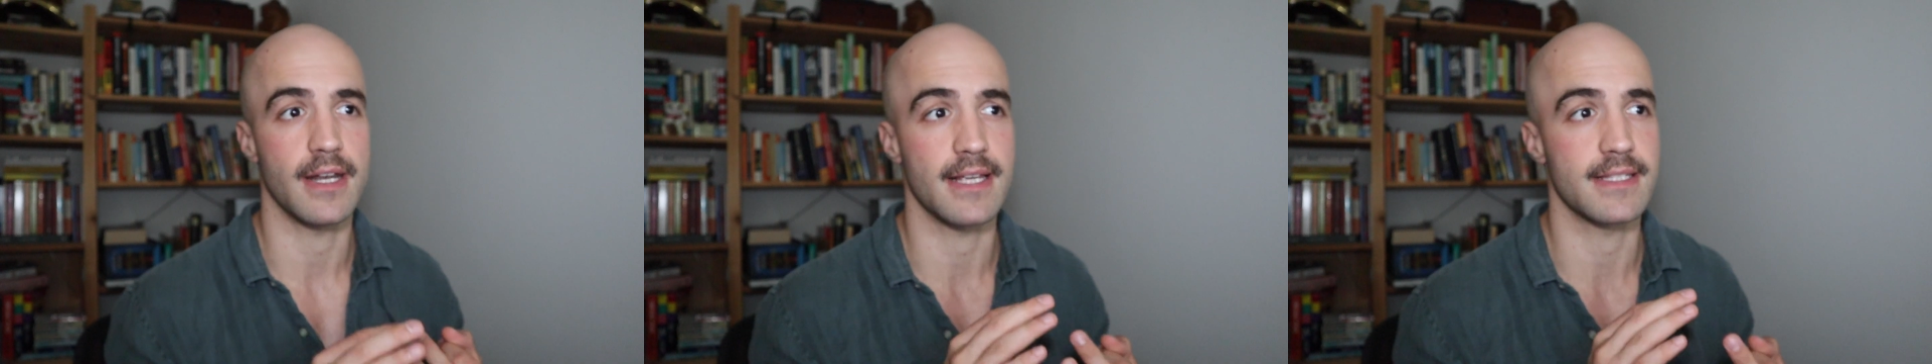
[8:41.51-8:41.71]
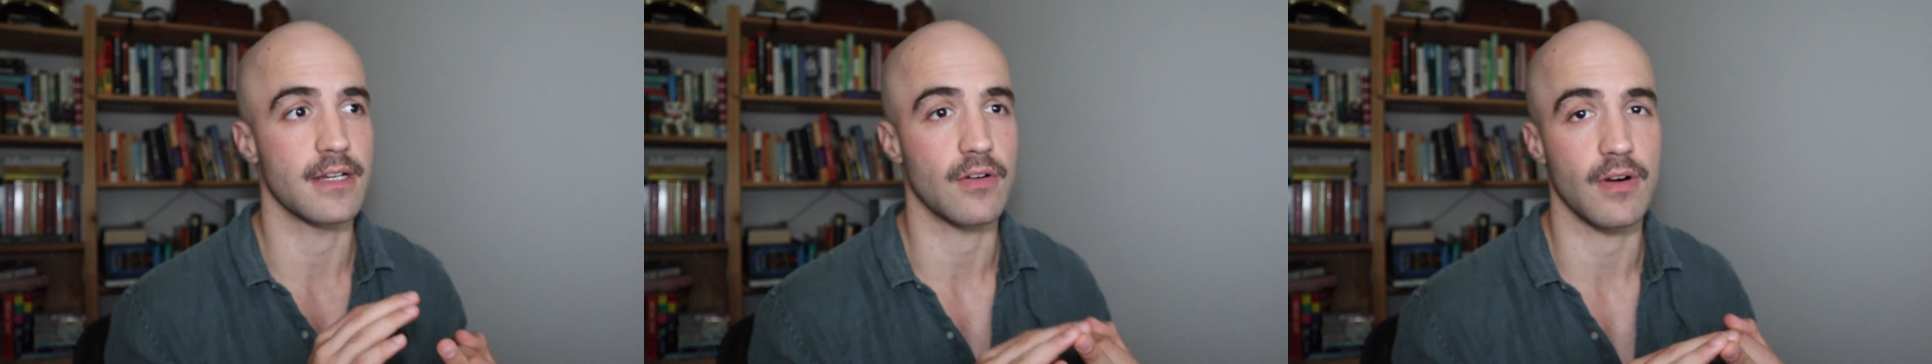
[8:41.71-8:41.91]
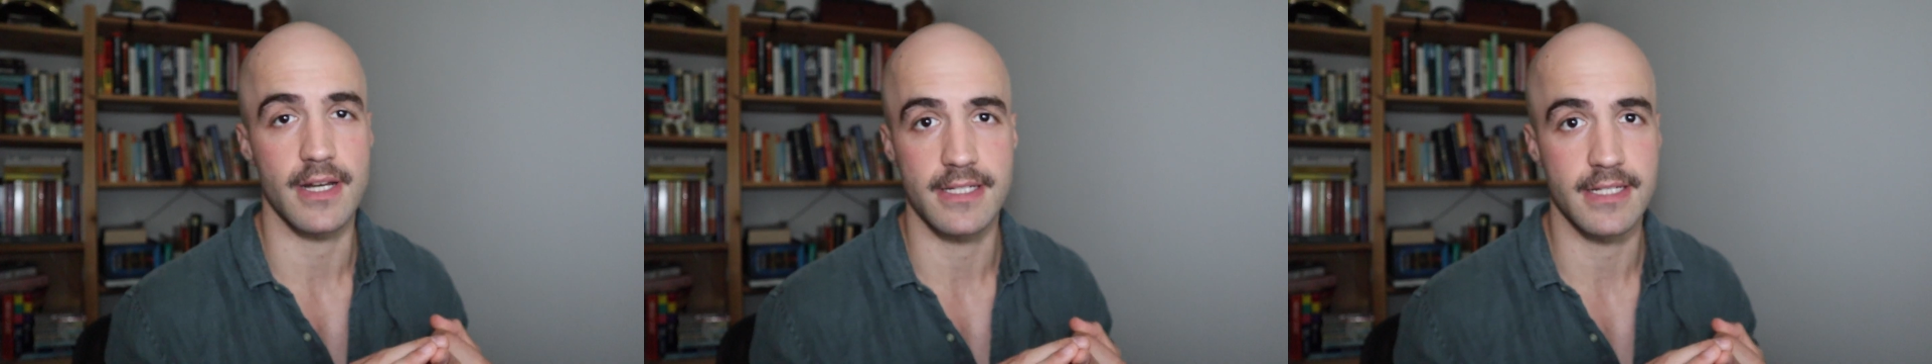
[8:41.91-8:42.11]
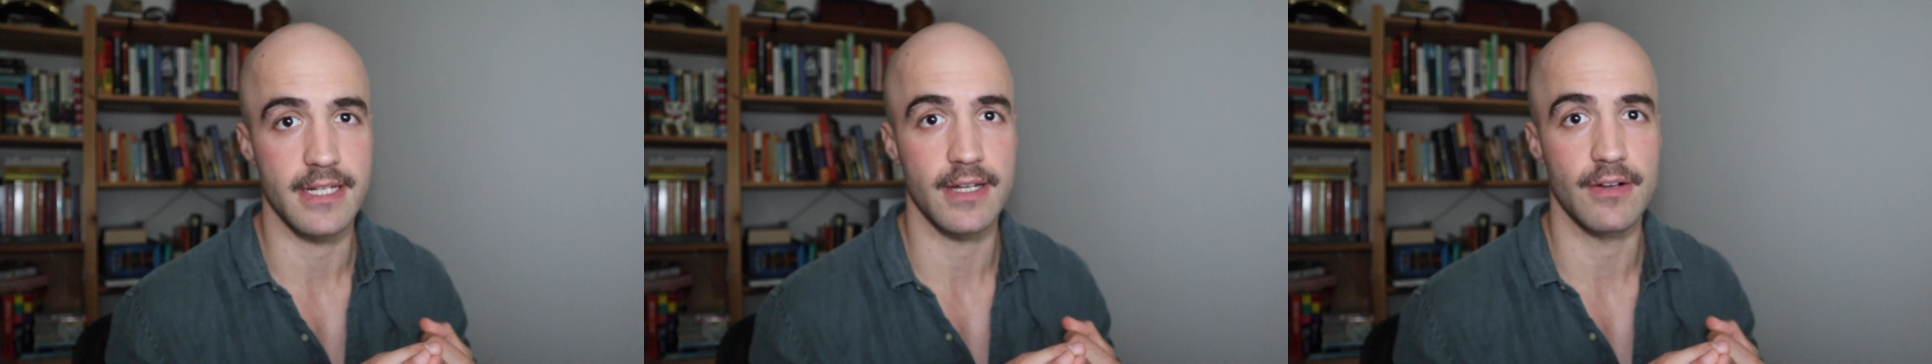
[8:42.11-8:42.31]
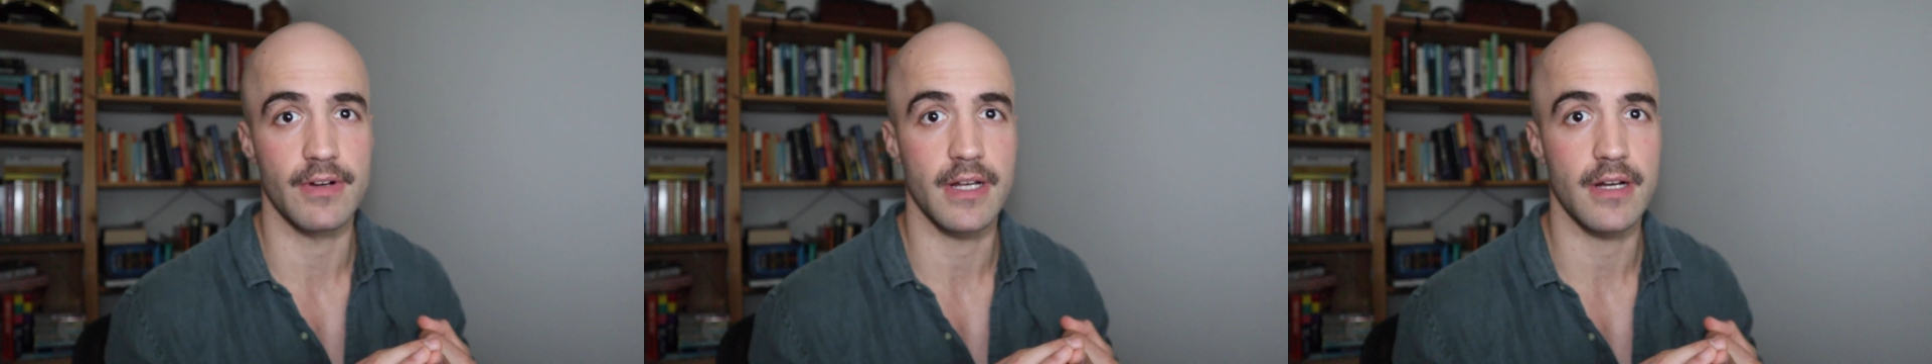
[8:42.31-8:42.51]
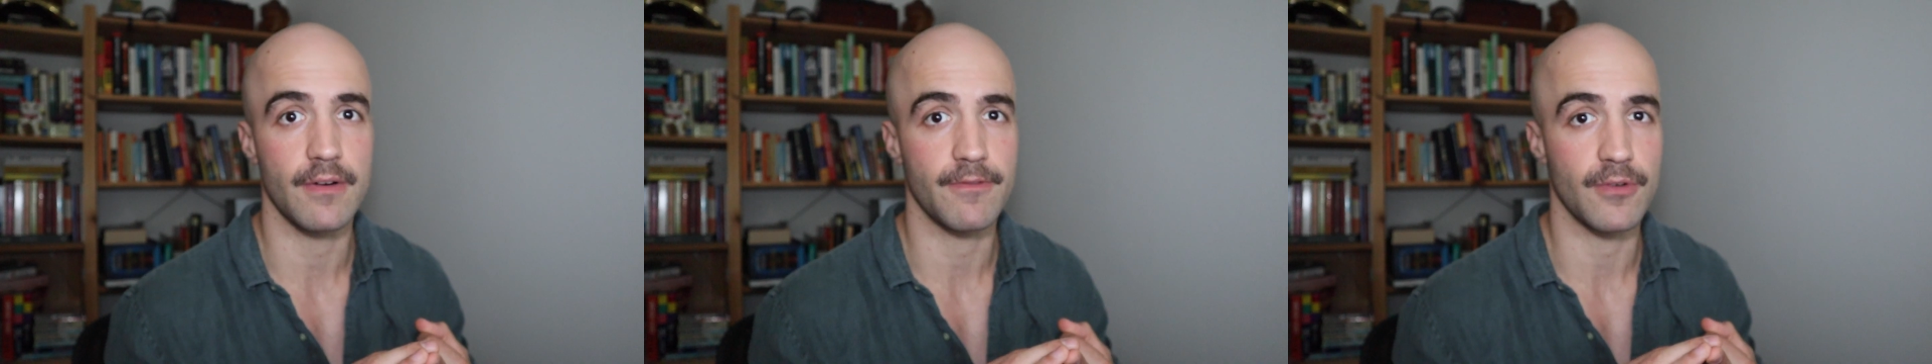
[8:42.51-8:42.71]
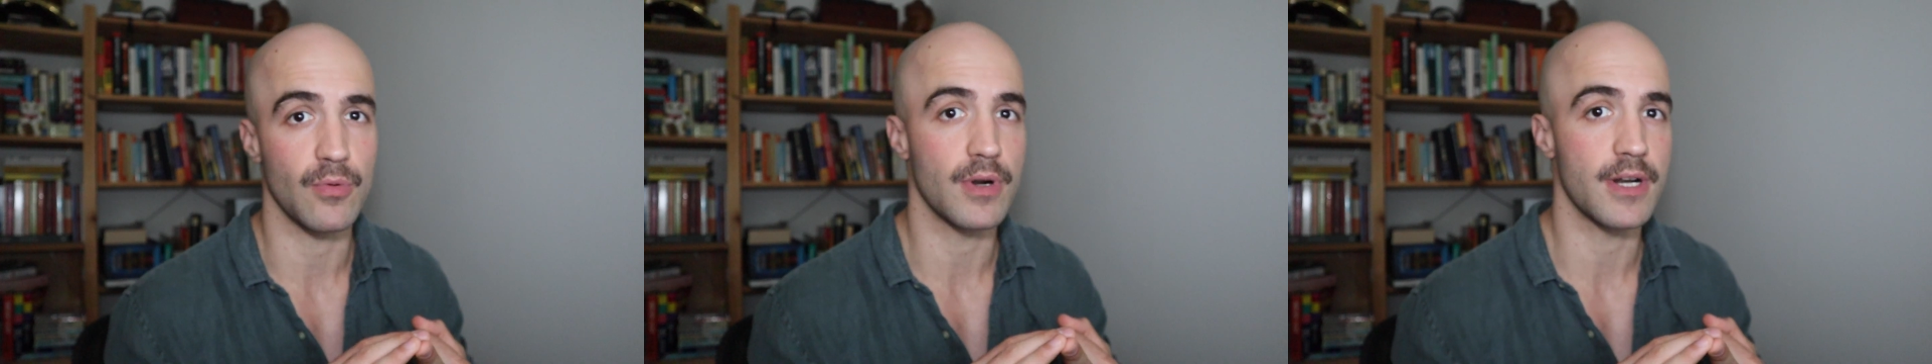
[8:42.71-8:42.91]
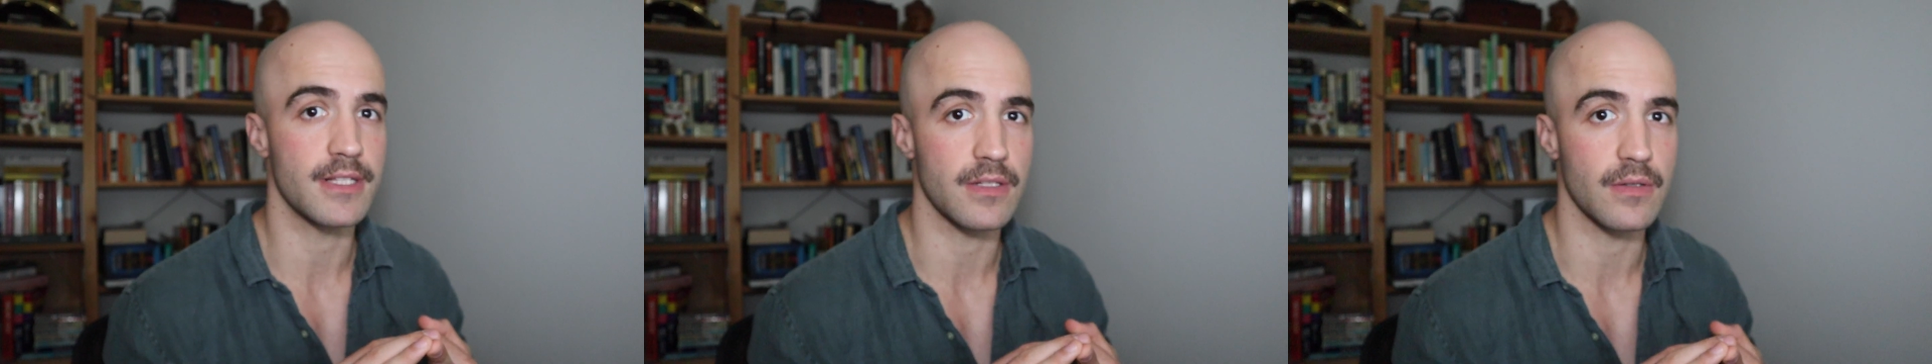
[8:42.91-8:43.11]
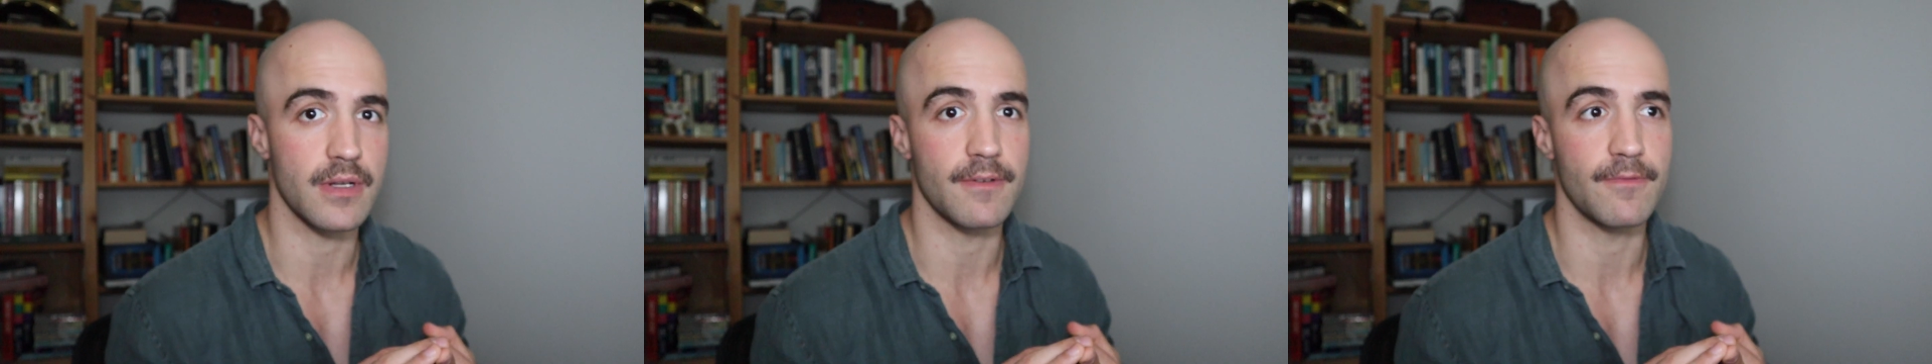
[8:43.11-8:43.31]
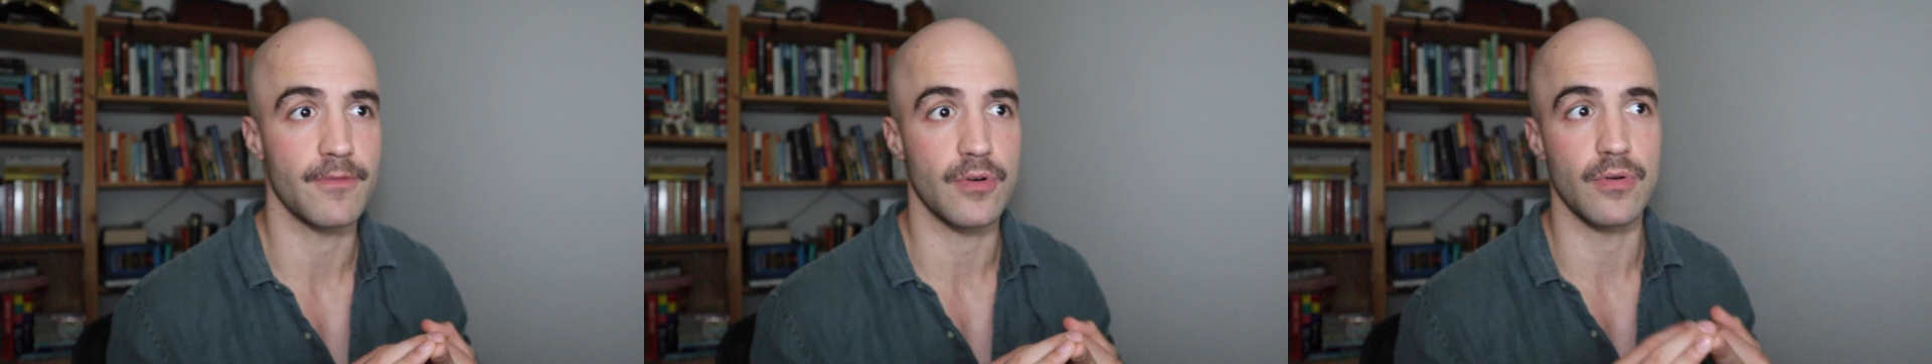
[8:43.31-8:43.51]
has a criteria for what it's
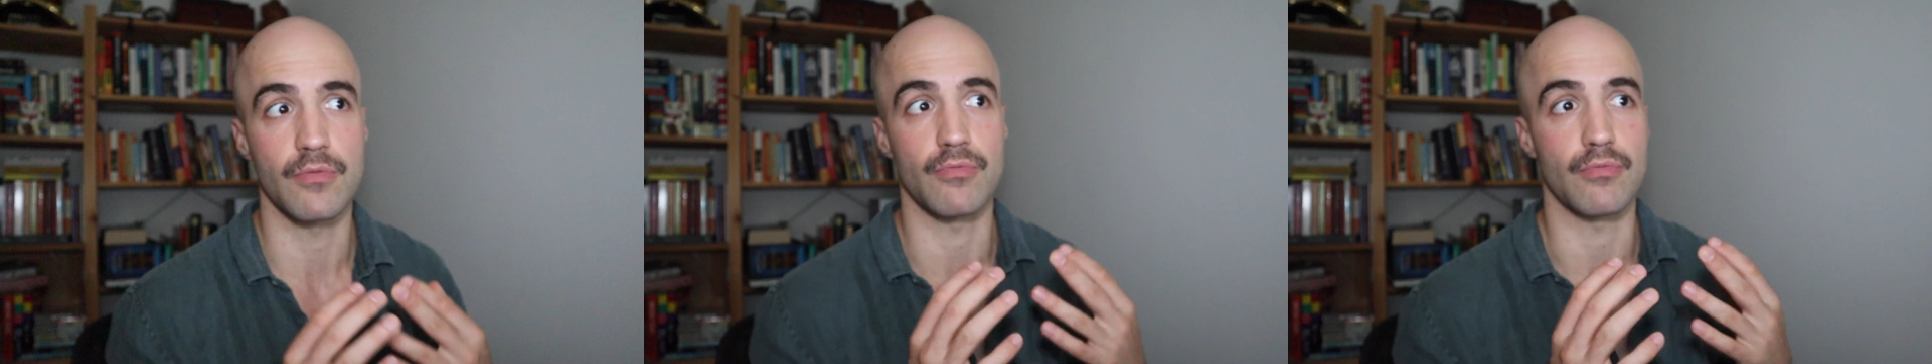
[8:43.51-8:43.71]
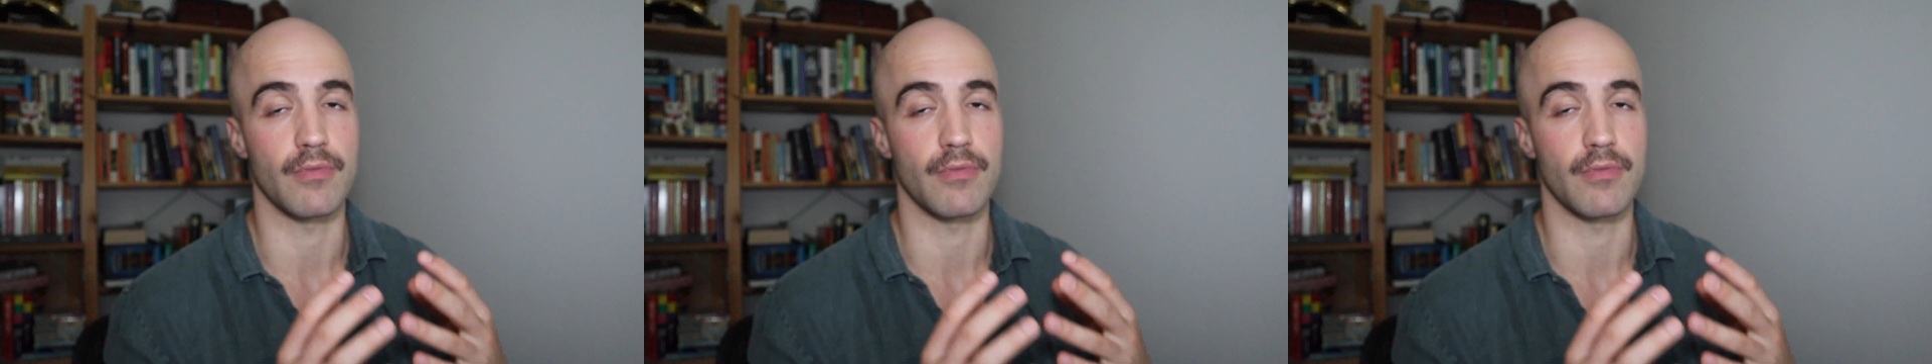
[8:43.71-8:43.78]
looking for,